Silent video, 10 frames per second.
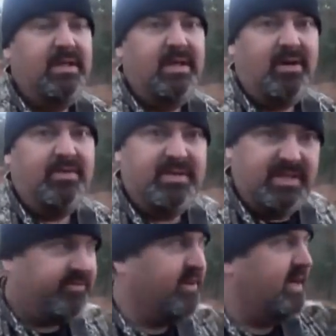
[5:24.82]
on
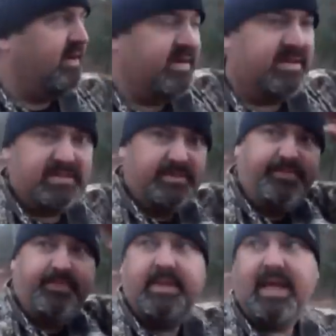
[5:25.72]
different areas
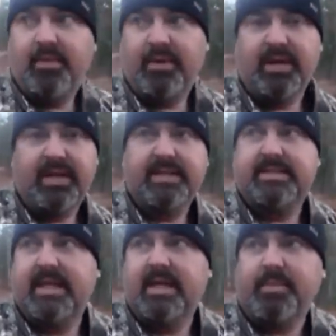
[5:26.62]
that we're going to get
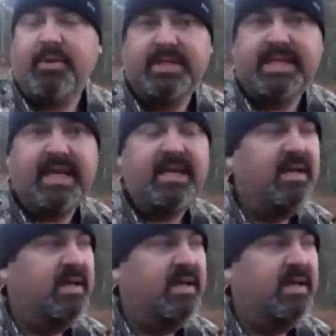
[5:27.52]
set up on today.